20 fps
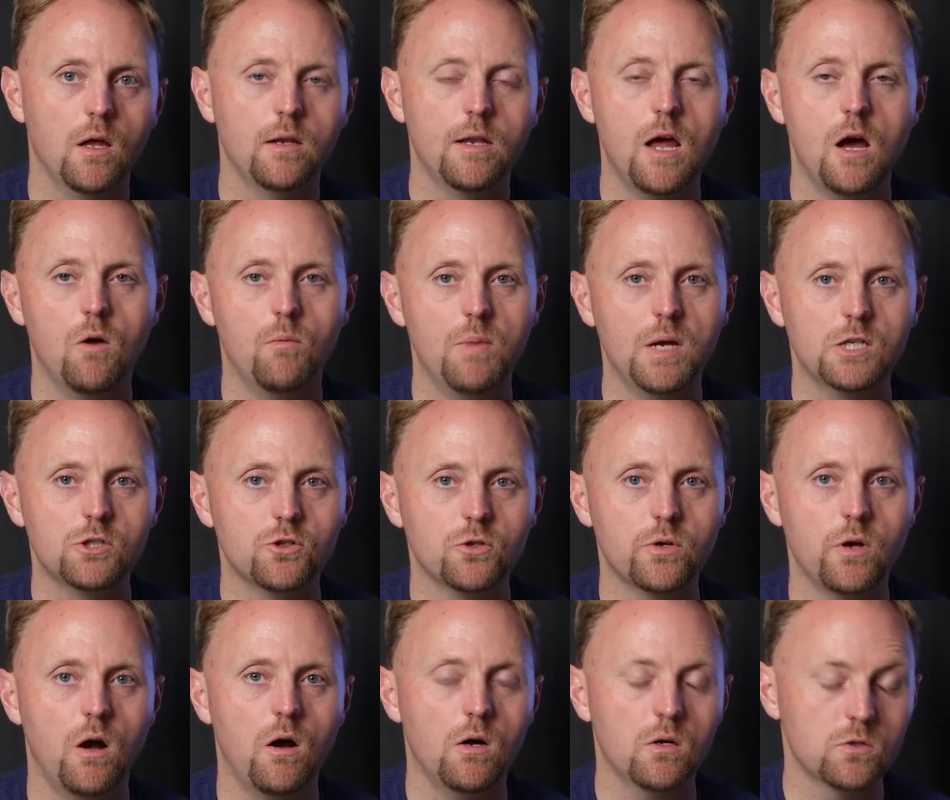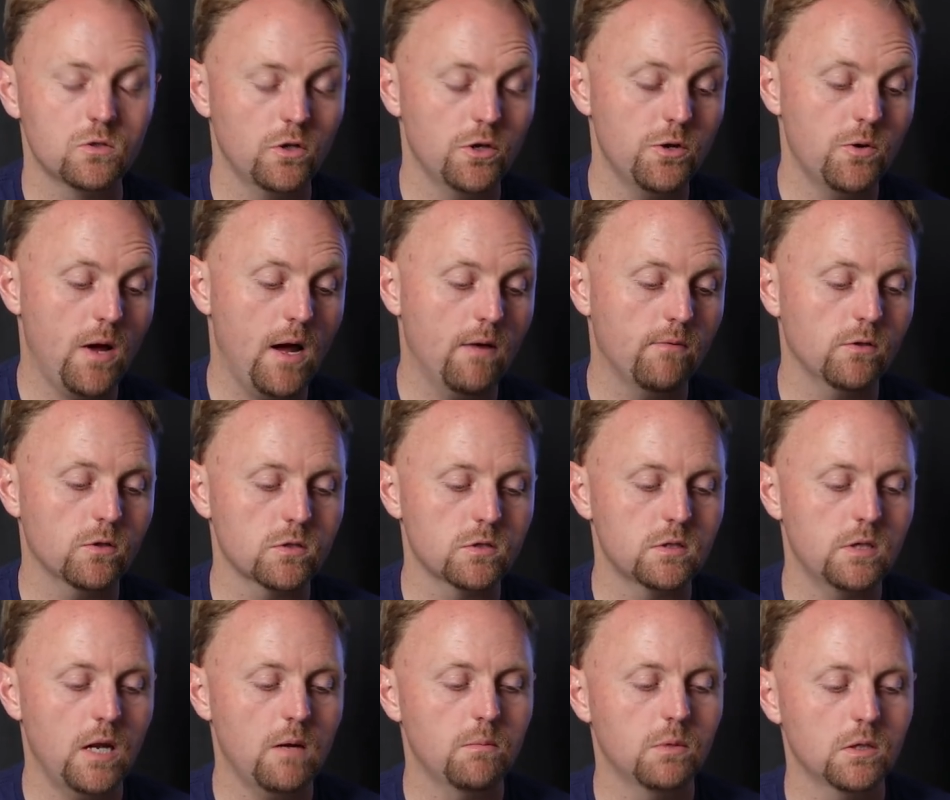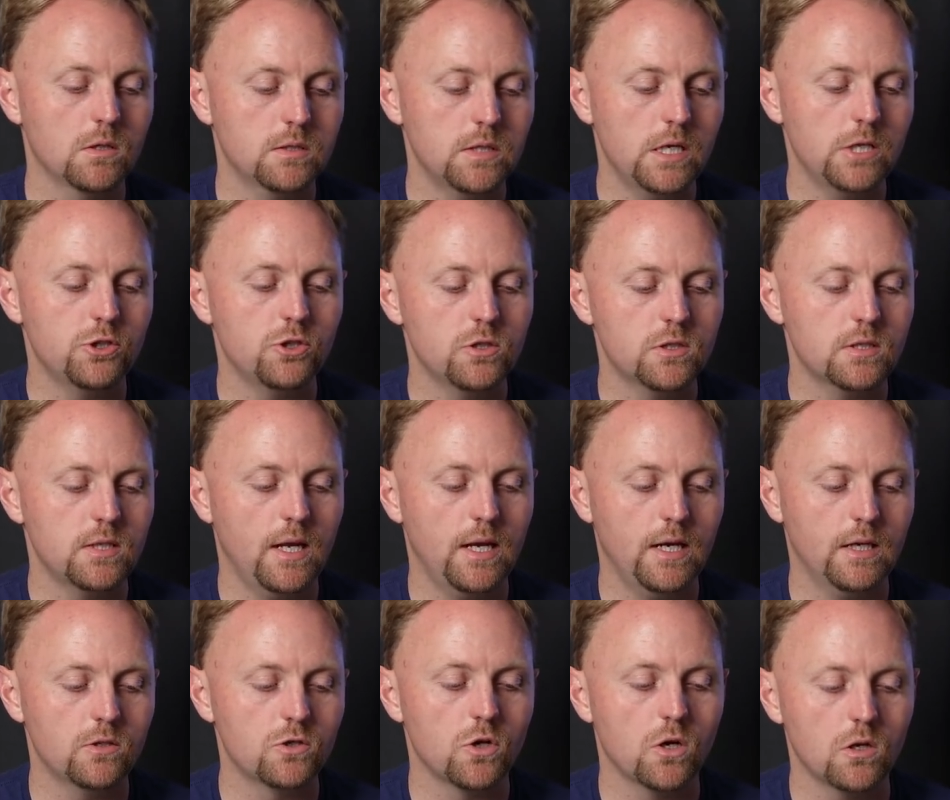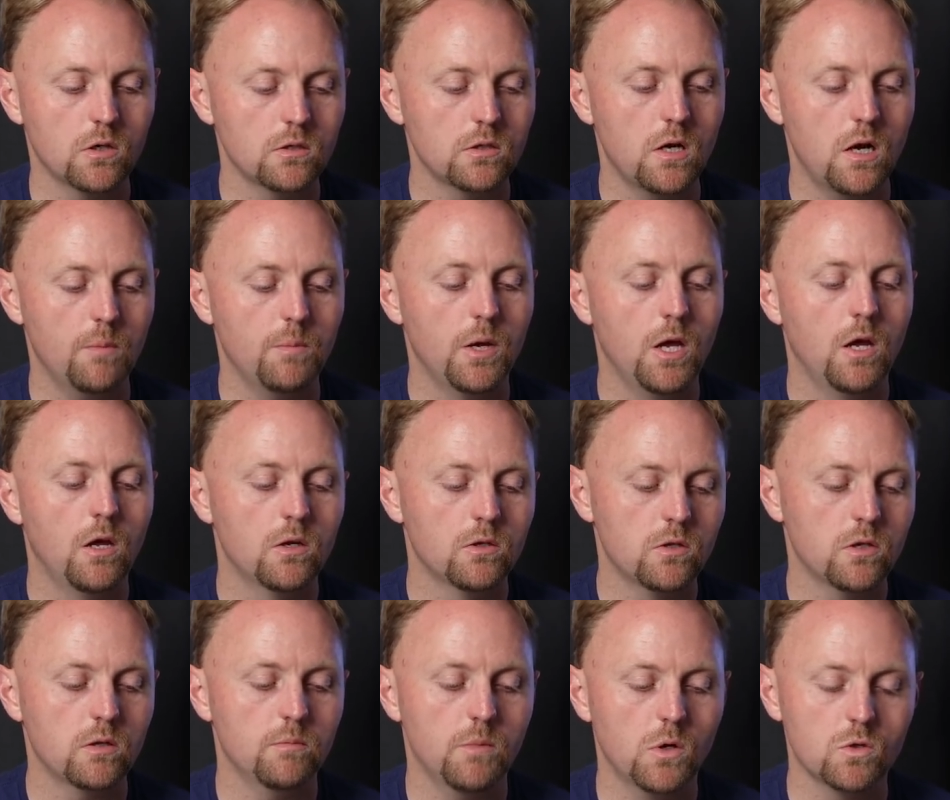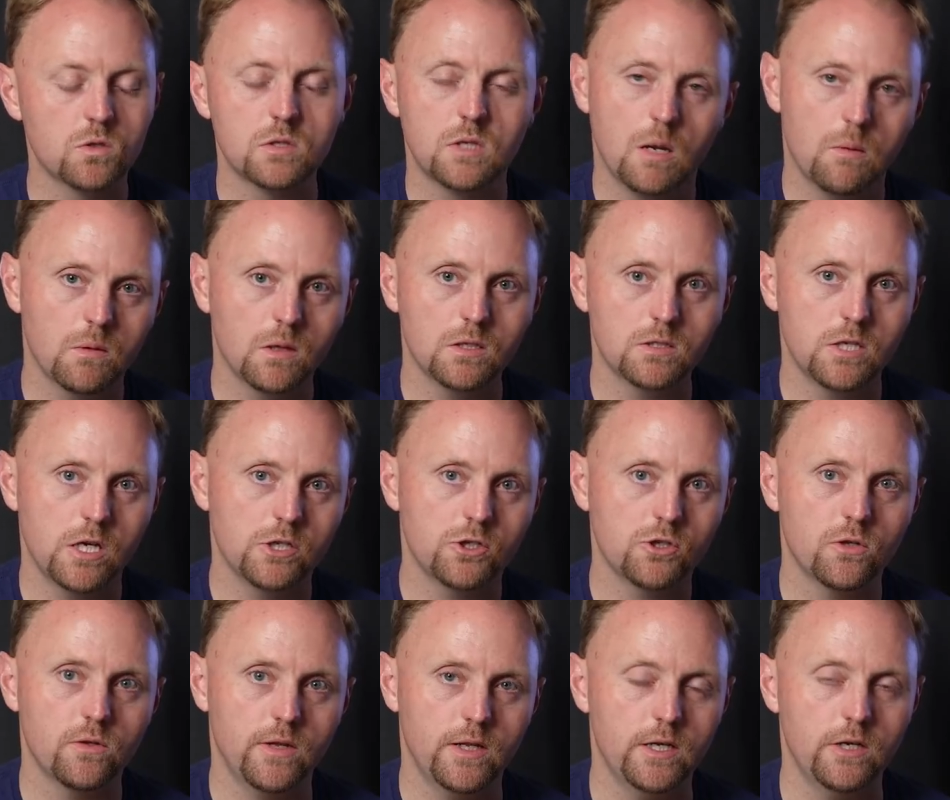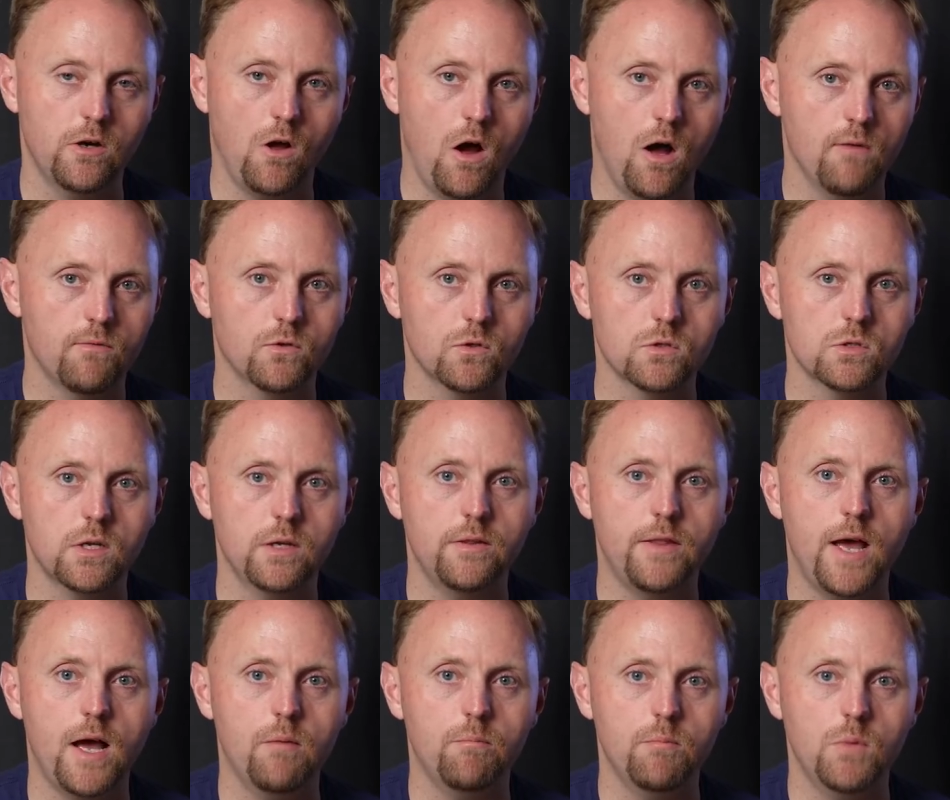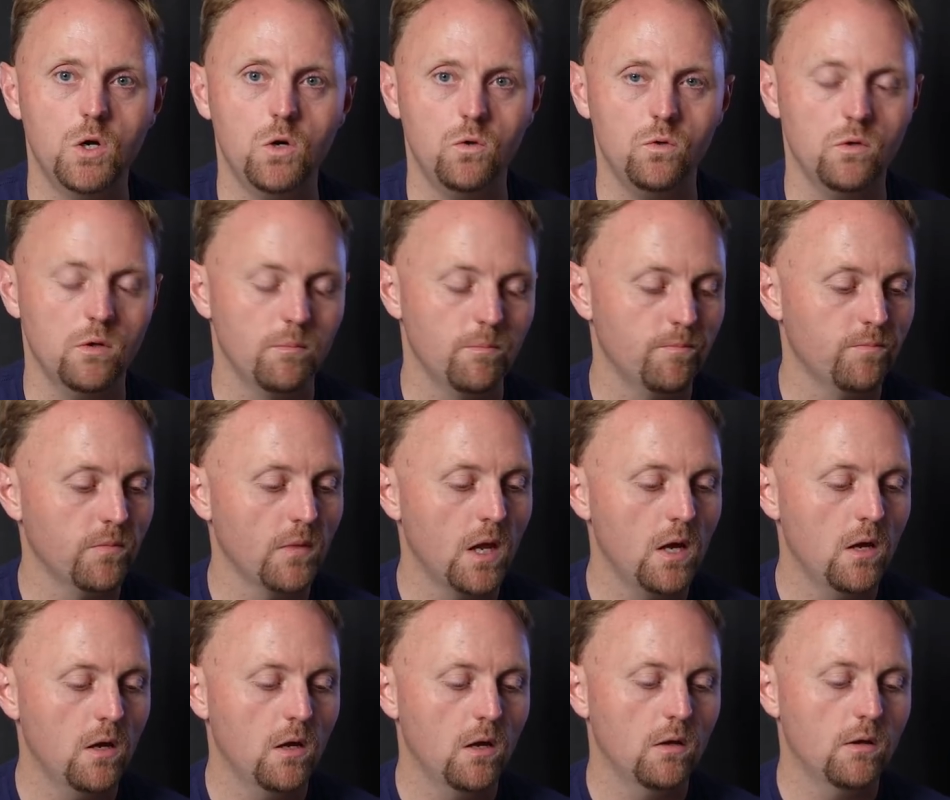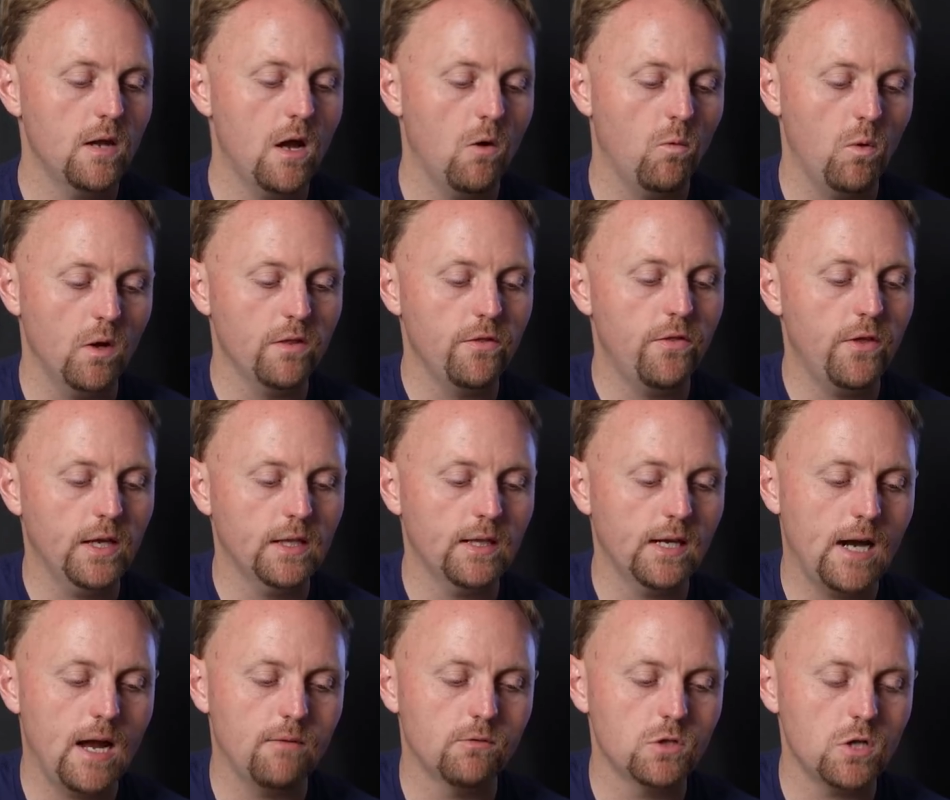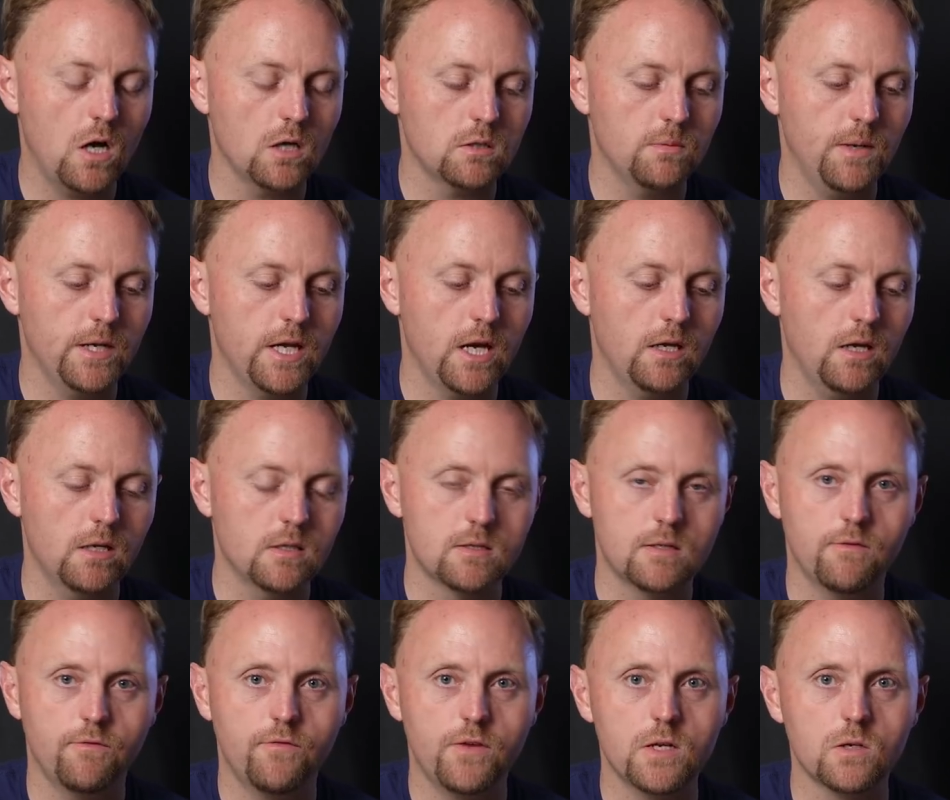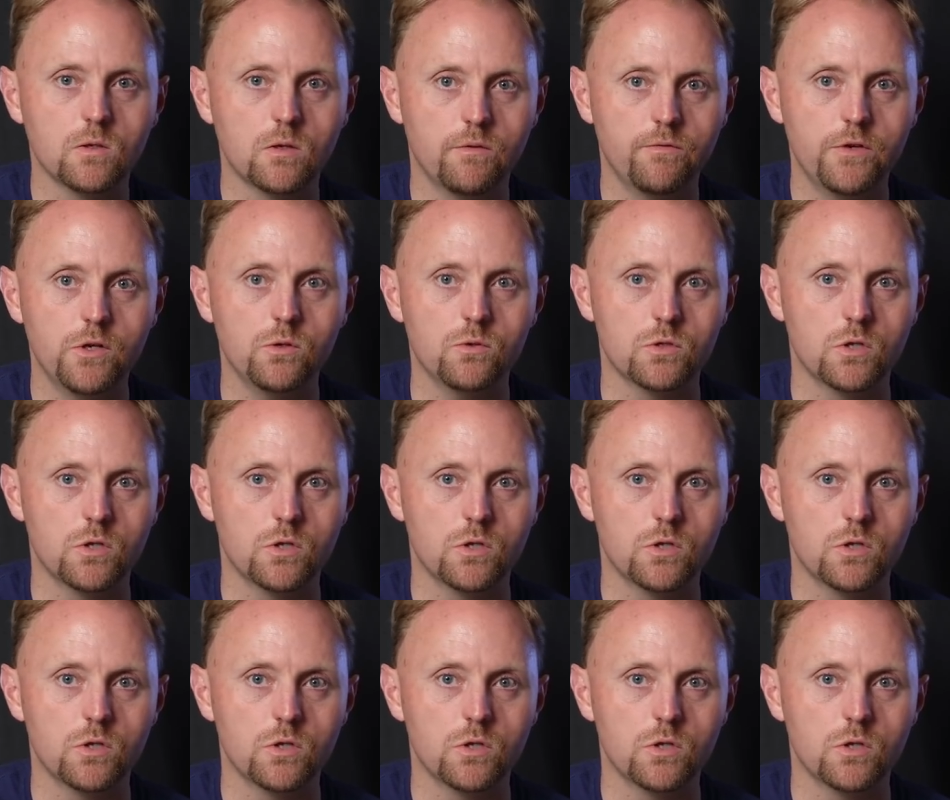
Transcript: Now make sure also you have your stabilization setting turned up to the most stabilization that it offers in that mode. Now one thing that I haven't talked about yet is the field of view.